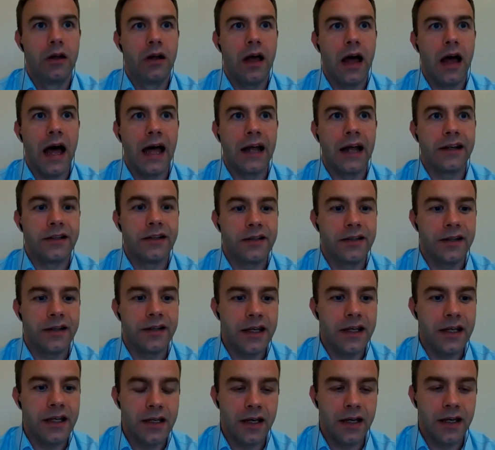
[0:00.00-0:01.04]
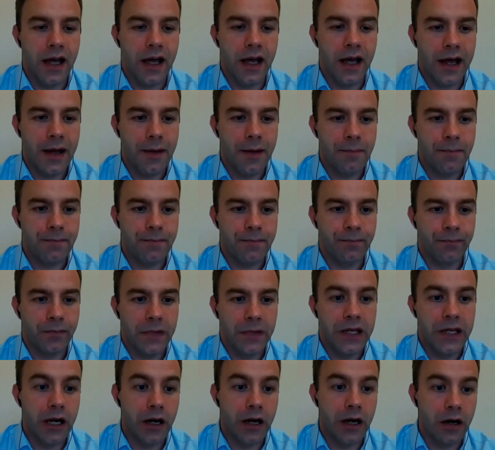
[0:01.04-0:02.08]
and the
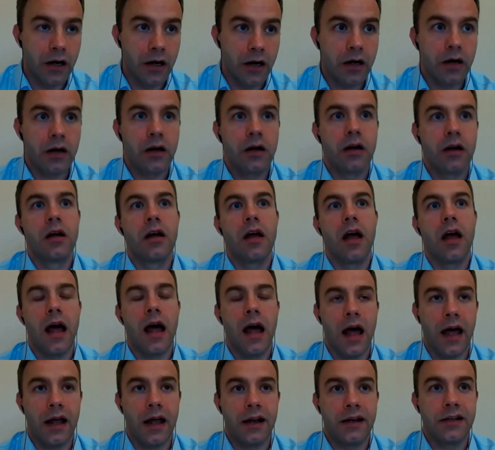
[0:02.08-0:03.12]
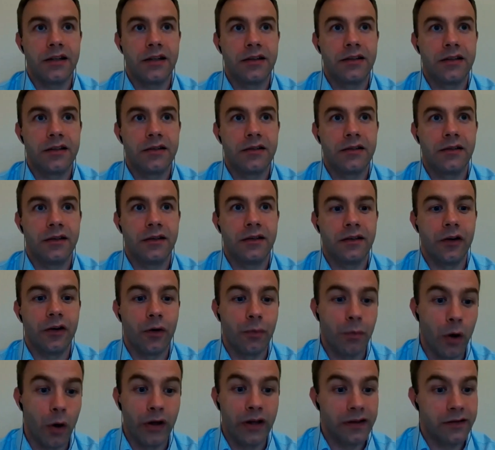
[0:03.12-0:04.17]
year and your
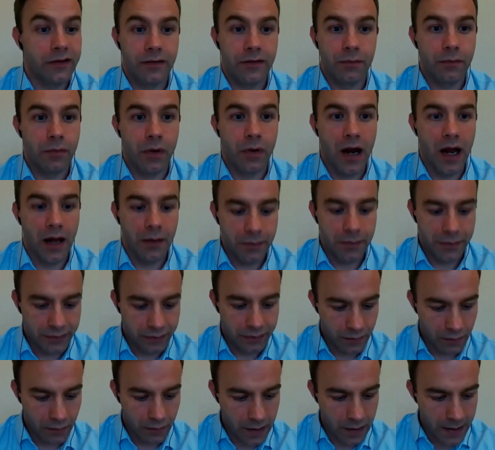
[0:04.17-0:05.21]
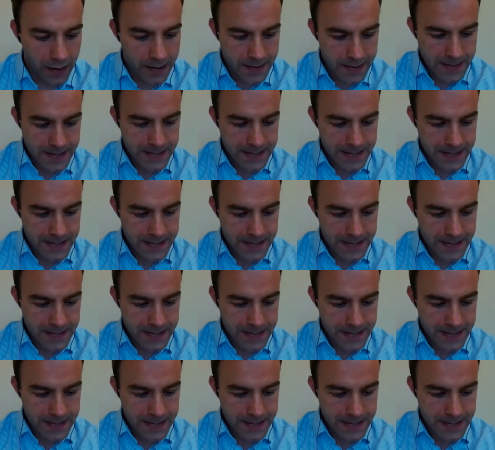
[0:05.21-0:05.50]
points perhaps. Okay,